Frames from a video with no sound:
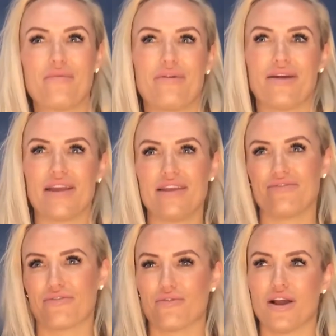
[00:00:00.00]
of
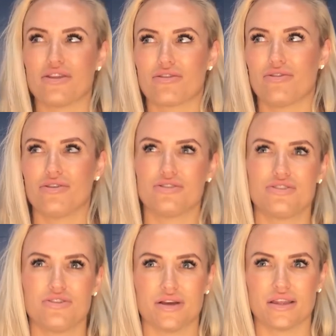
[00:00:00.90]
February right through
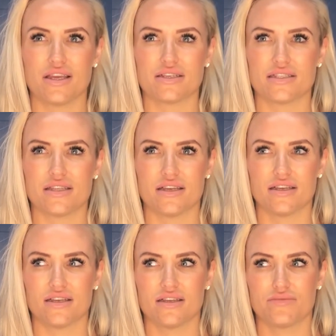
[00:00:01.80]
to, I think it's
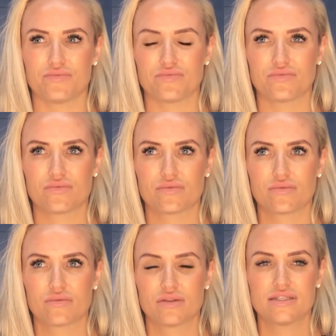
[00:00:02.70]
the
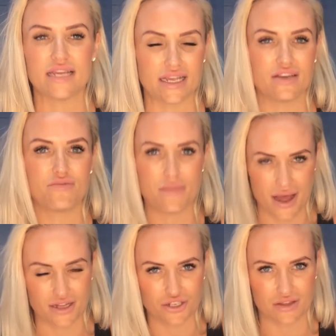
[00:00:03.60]
2nd of
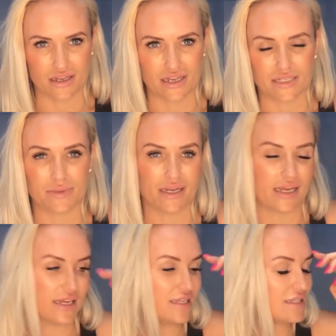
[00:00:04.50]
March, I think next
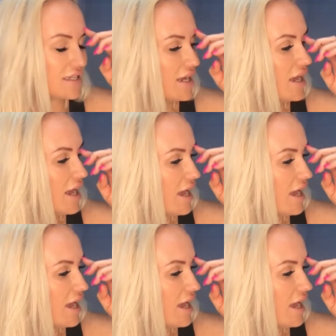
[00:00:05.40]
Monday is,